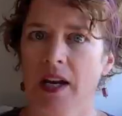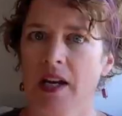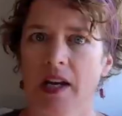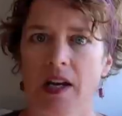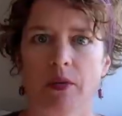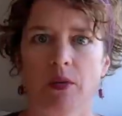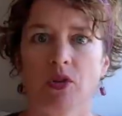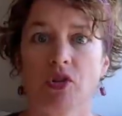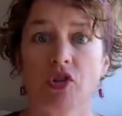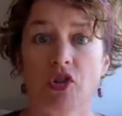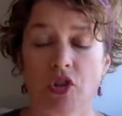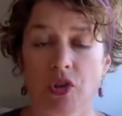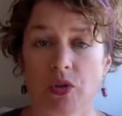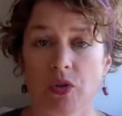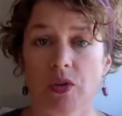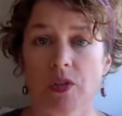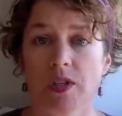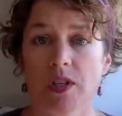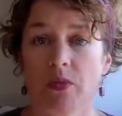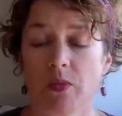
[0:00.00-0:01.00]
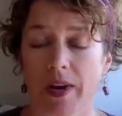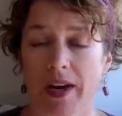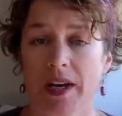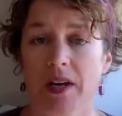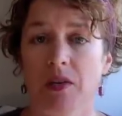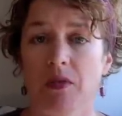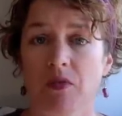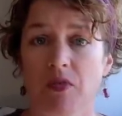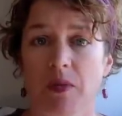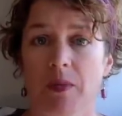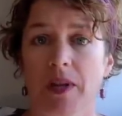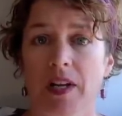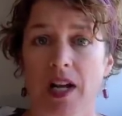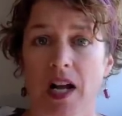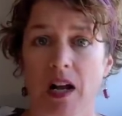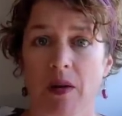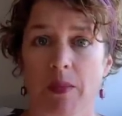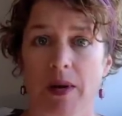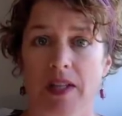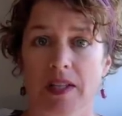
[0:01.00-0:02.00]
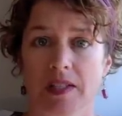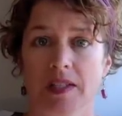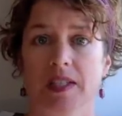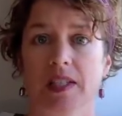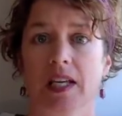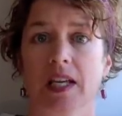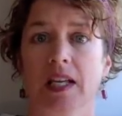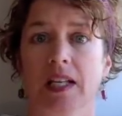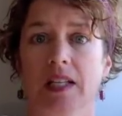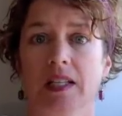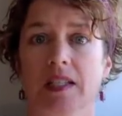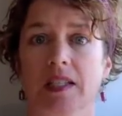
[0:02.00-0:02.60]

and I will choose at random from the comments and